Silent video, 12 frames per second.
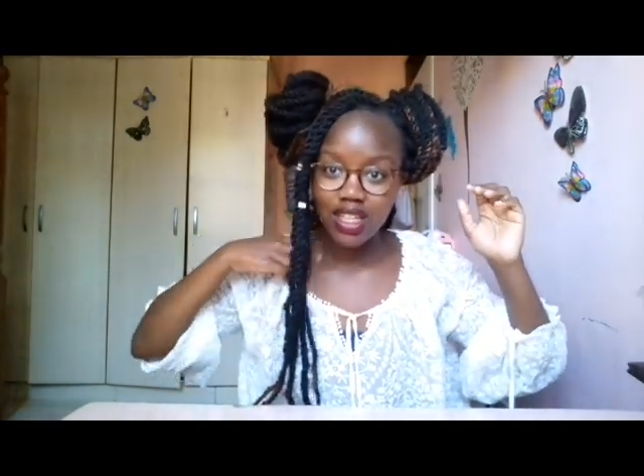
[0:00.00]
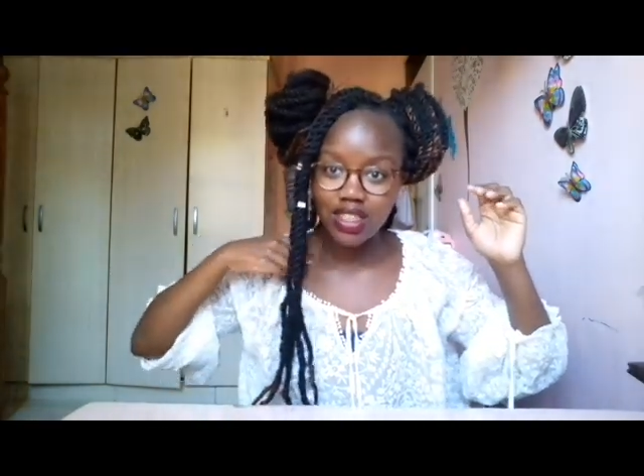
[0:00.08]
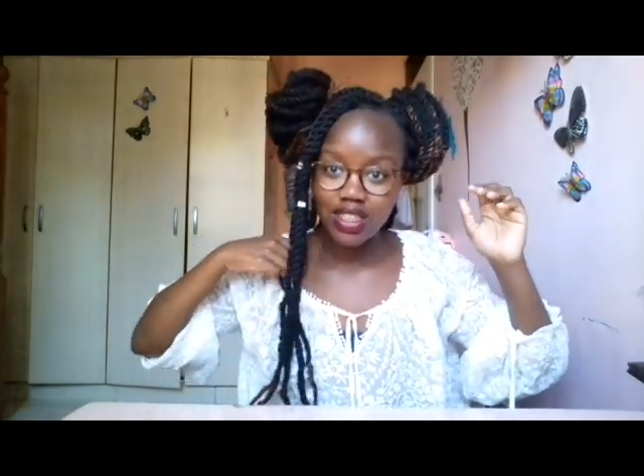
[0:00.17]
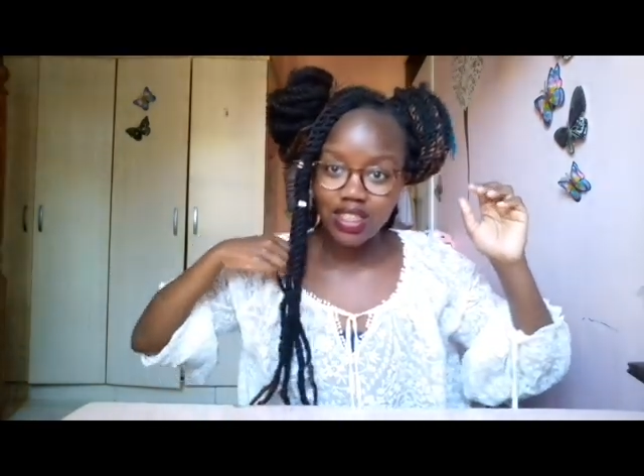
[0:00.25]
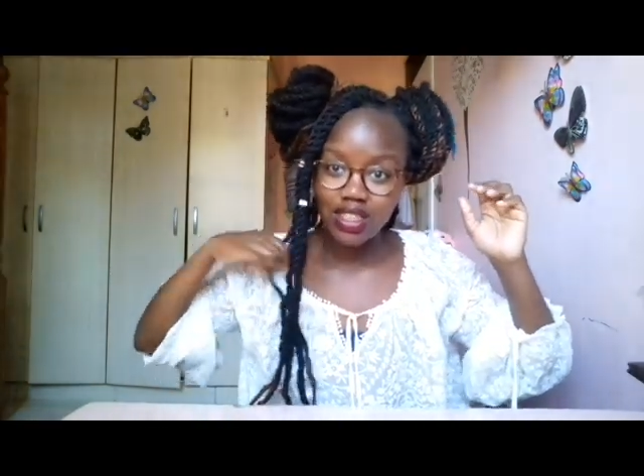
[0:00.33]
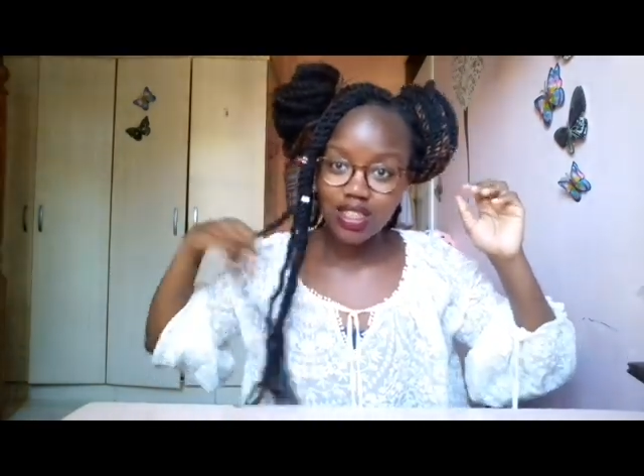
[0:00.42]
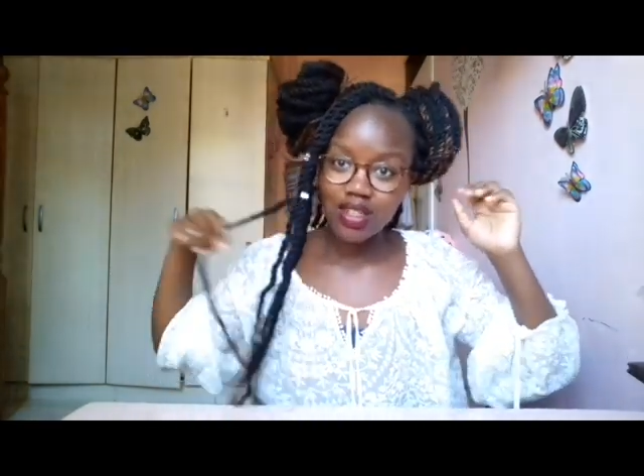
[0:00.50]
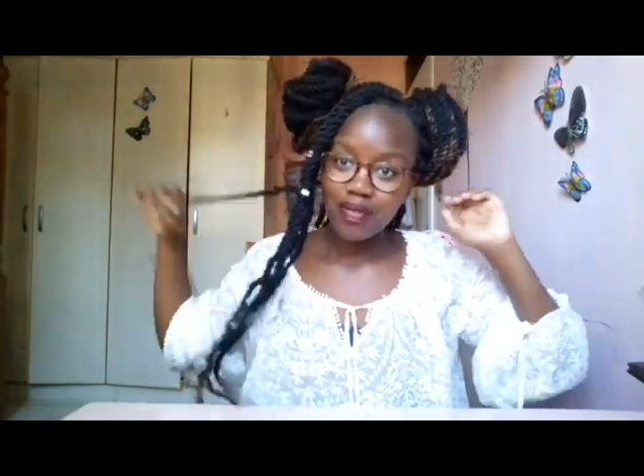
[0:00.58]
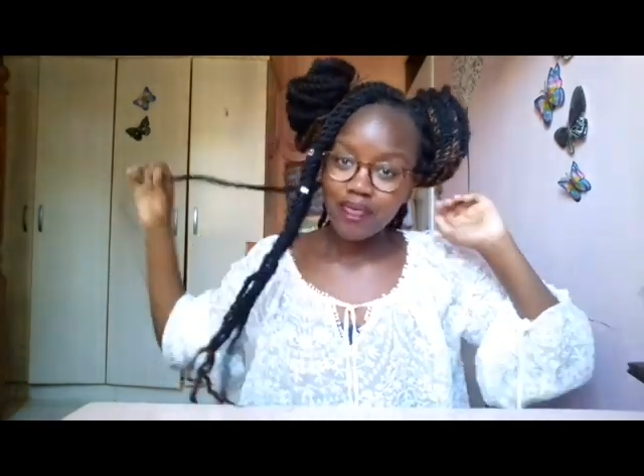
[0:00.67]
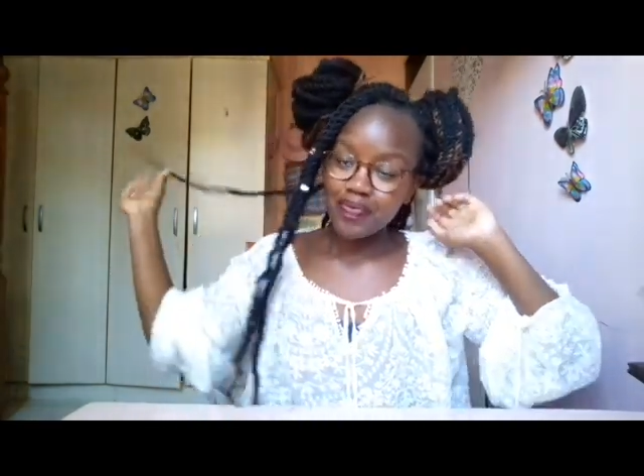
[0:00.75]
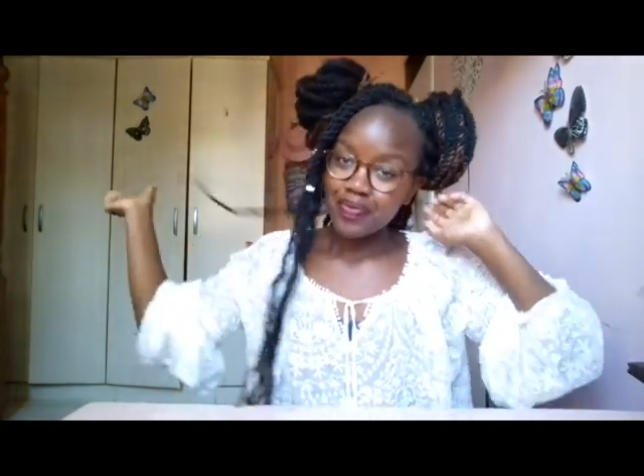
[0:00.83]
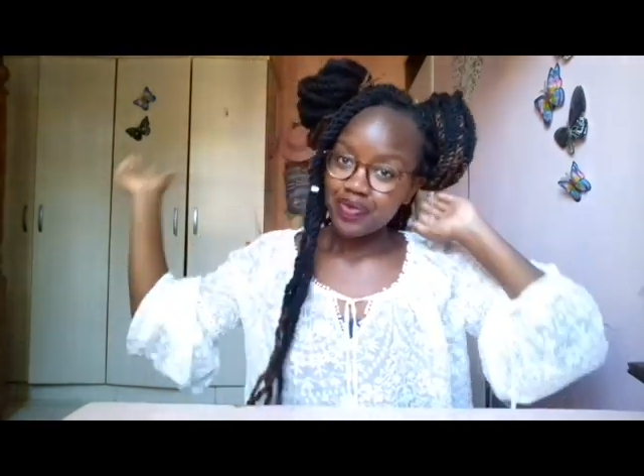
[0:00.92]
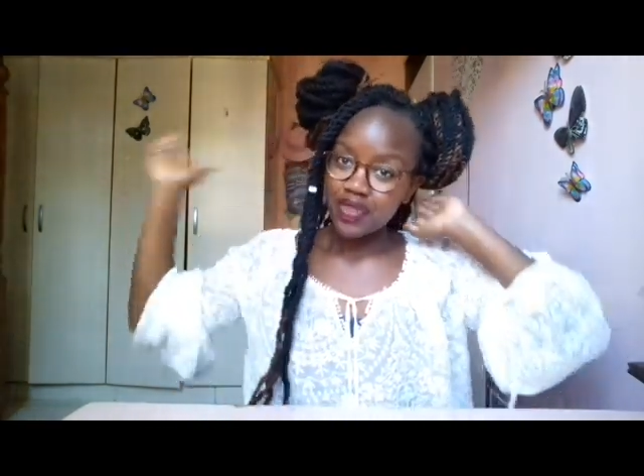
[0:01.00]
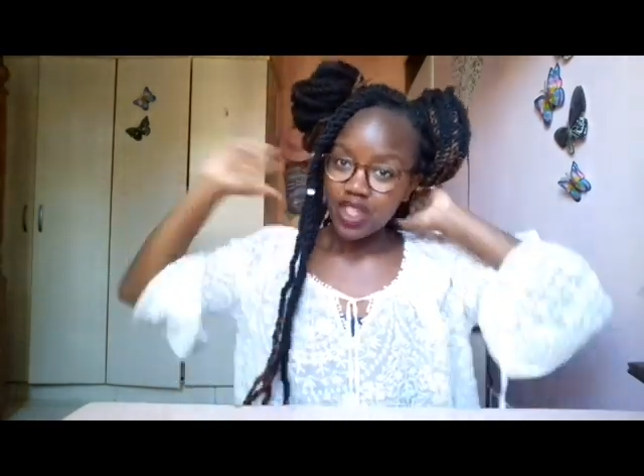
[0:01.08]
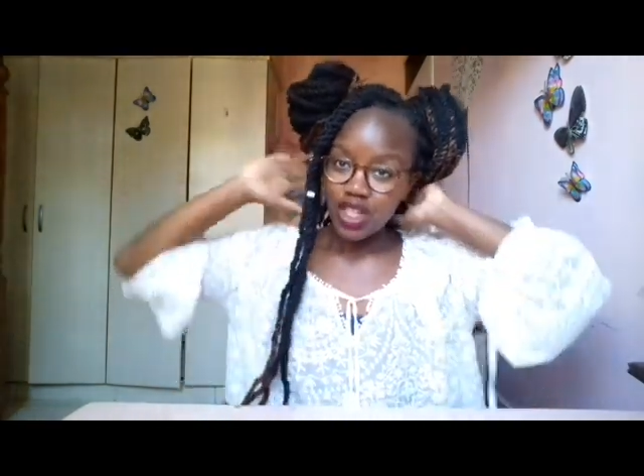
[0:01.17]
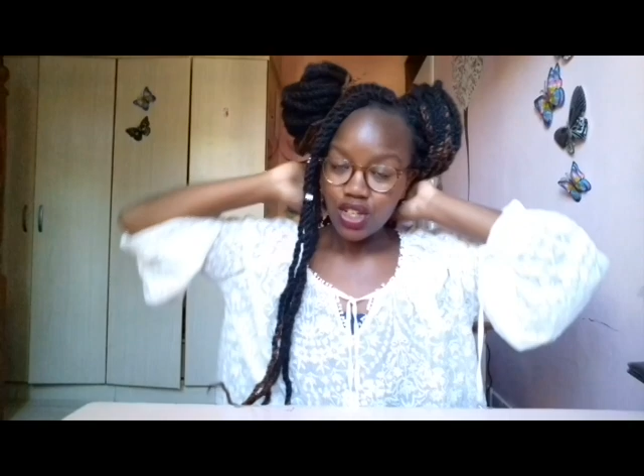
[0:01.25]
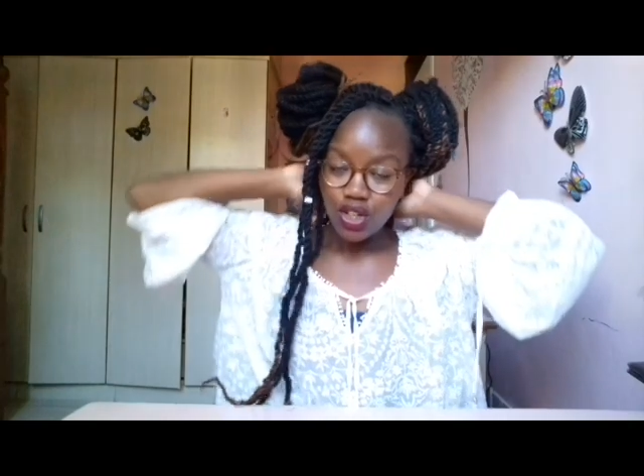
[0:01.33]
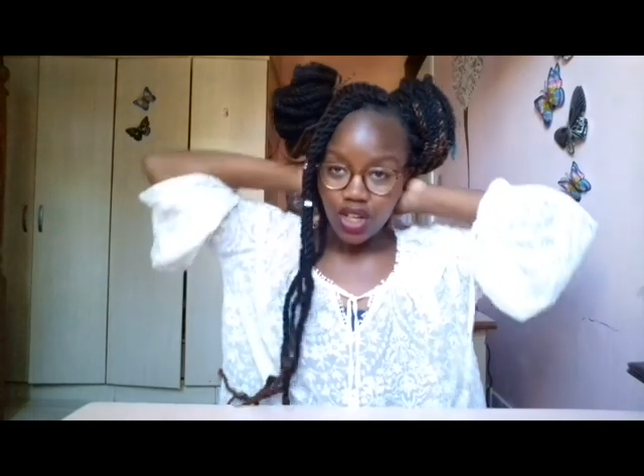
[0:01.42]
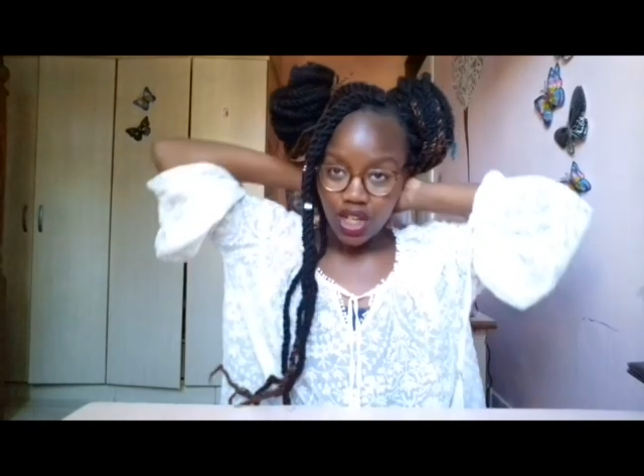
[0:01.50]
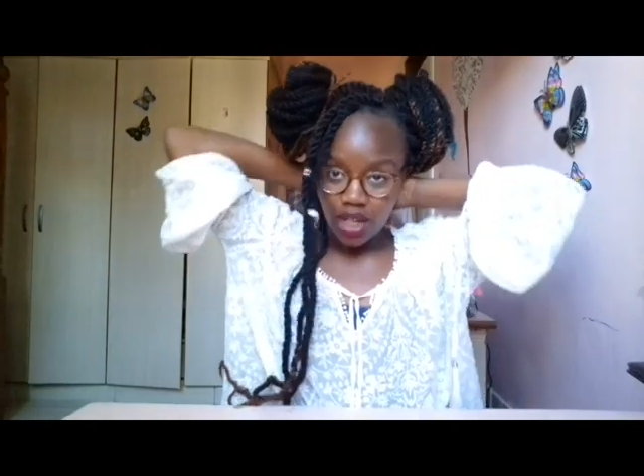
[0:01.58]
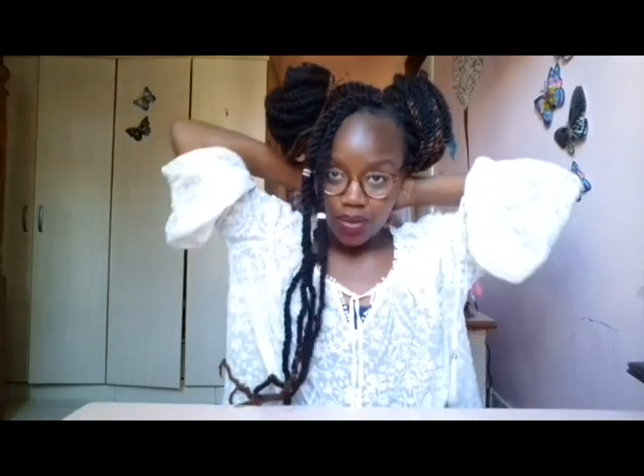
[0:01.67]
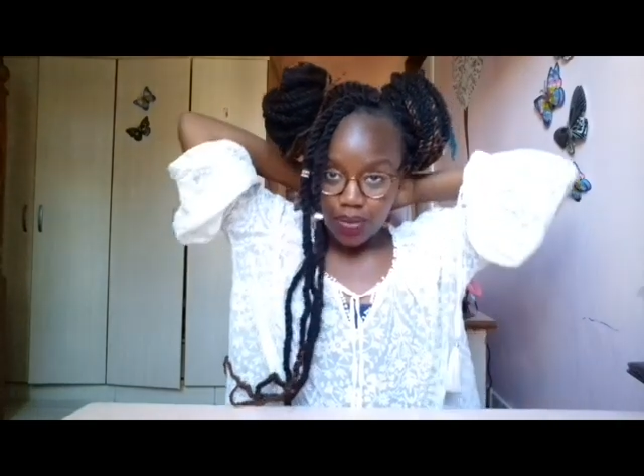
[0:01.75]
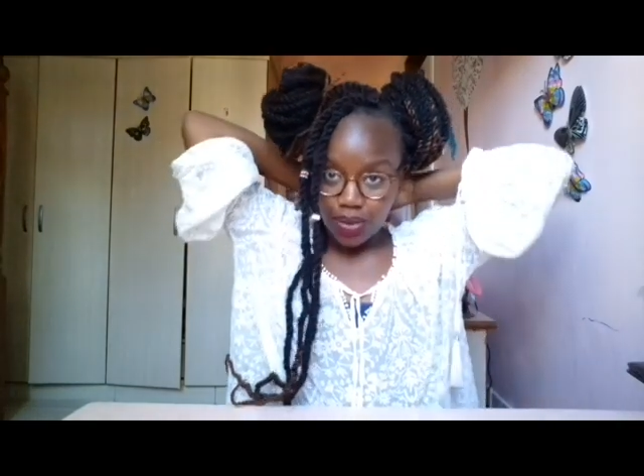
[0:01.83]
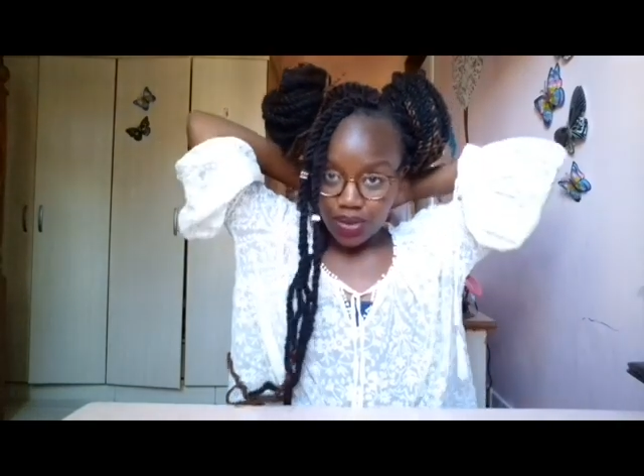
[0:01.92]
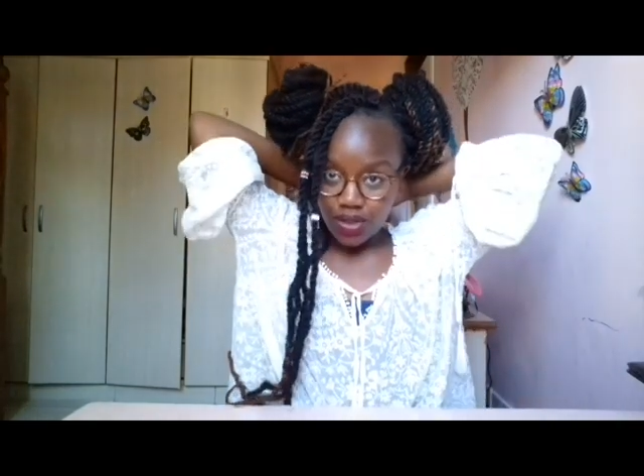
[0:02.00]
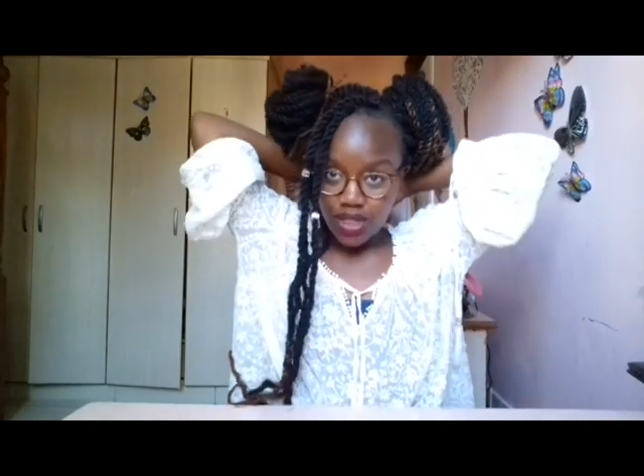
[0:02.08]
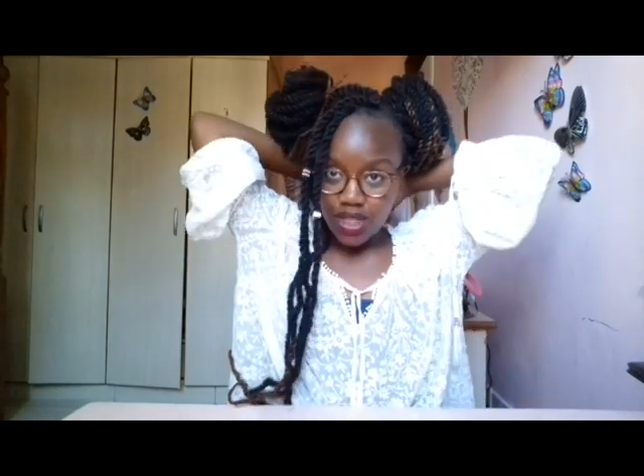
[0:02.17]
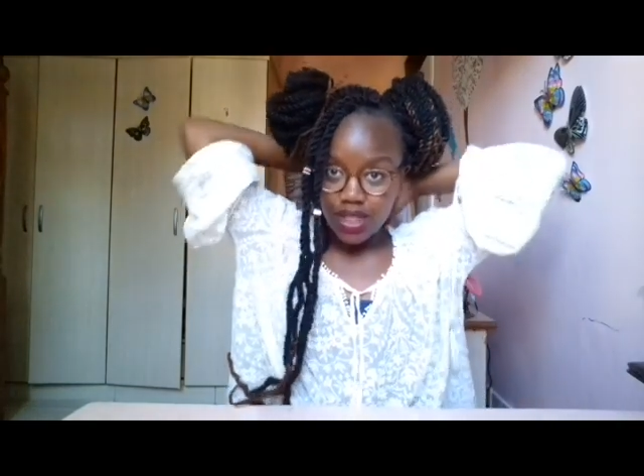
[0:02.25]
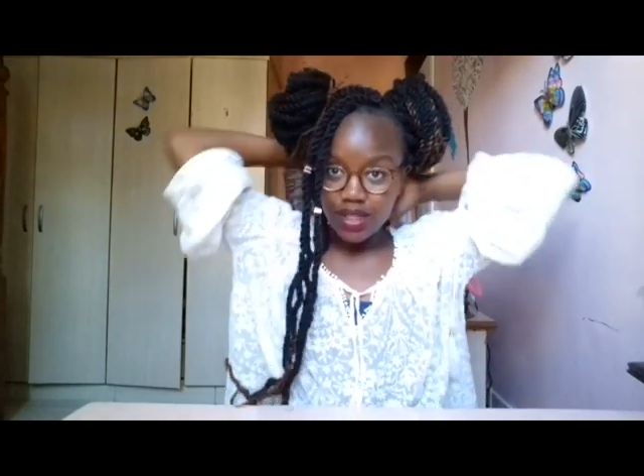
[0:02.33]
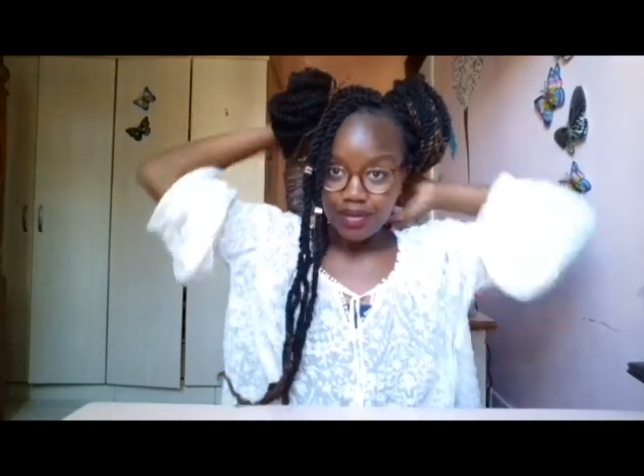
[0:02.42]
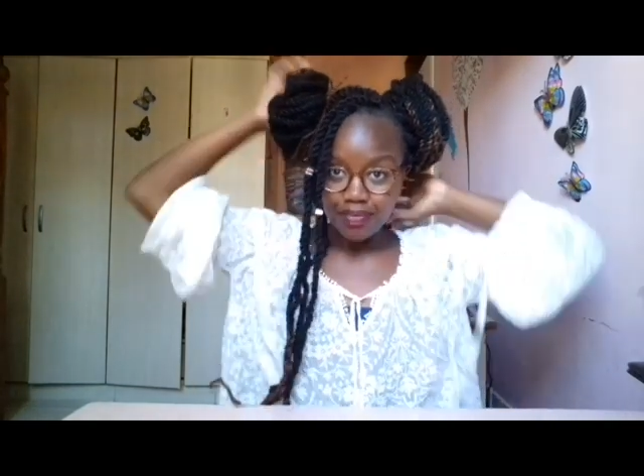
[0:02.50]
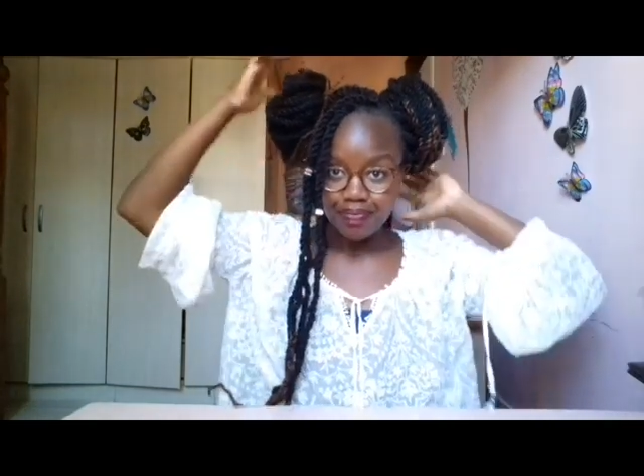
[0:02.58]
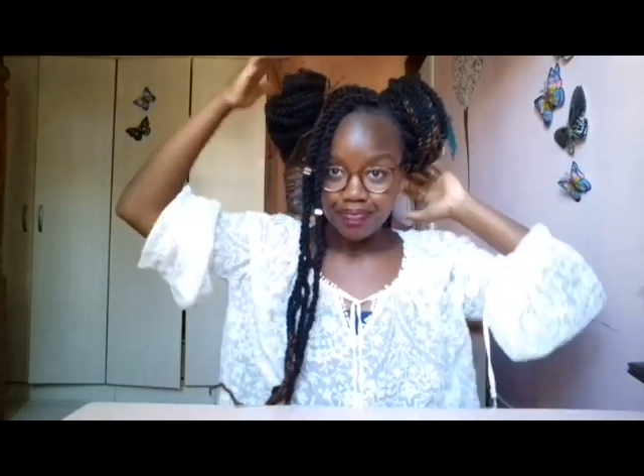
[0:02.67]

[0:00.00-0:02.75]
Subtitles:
is you're gonna put